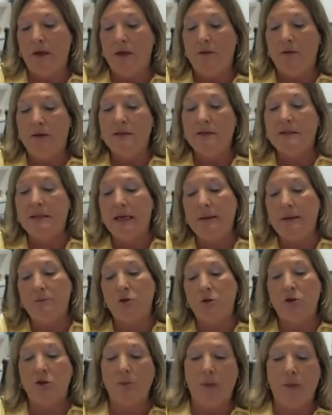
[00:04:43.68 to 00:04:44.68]
This team
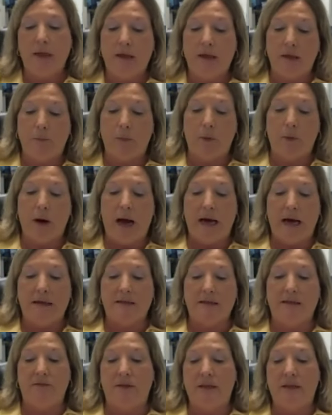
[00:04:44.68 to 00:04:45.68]
should be
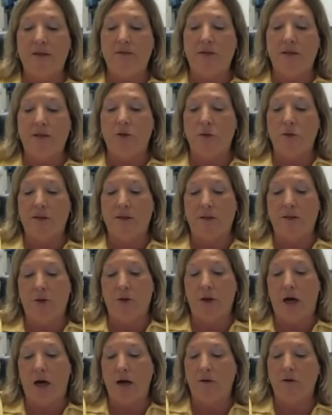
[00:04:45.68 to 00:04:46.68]
comprised of individuals in your
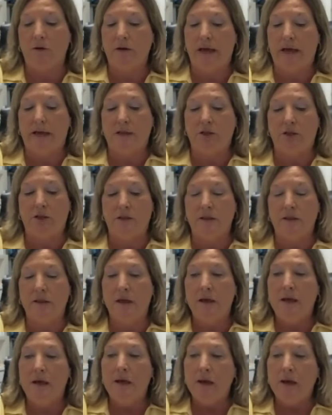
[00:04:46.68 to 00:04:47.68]
congregation
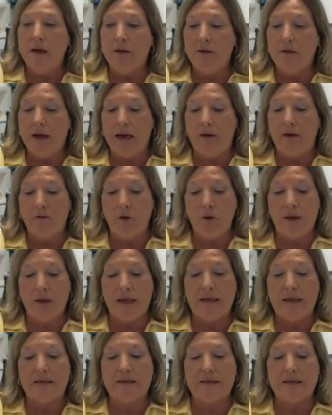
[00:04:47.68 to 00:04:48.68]
that have
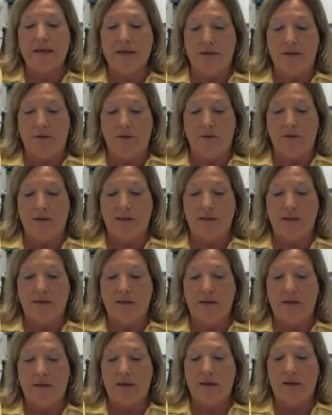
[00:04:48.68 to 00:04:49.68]
unique skills,
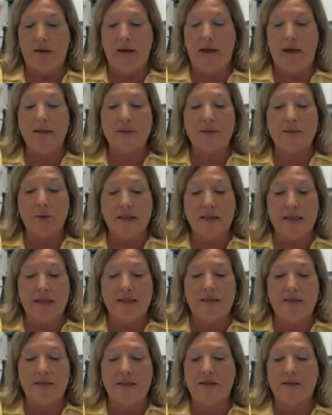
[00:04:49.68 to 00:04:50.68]

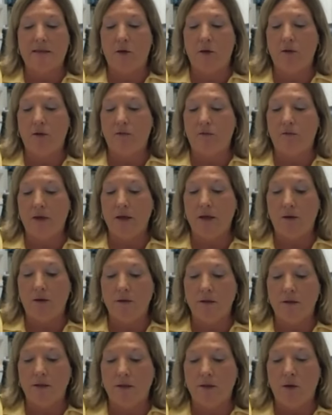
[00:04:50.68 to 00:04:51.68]
expertise in certain
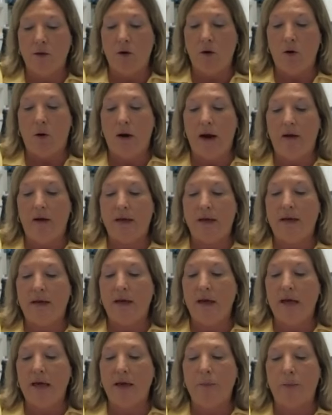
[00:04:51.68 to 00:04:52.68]
fields, or have a
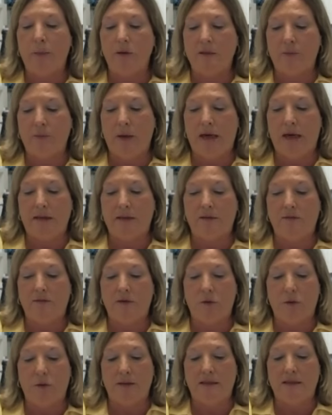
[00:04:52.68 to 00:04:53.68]
key perspective
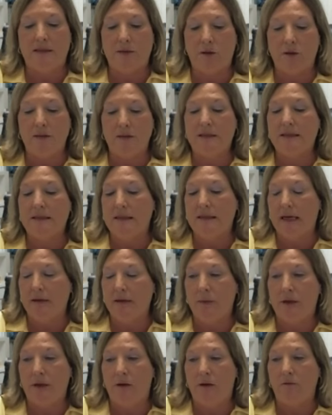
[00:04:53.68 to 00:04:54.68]
to a certain
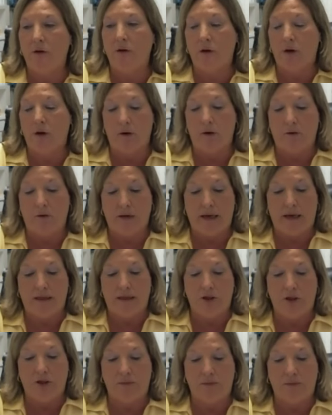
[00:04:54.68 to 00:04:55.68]
segment of your
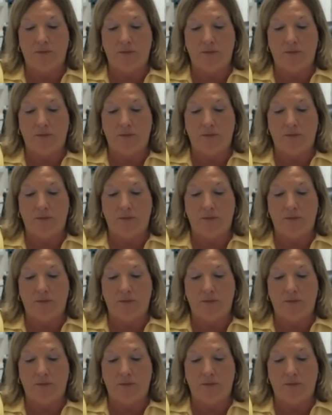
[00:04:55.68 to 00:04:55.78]
congregation.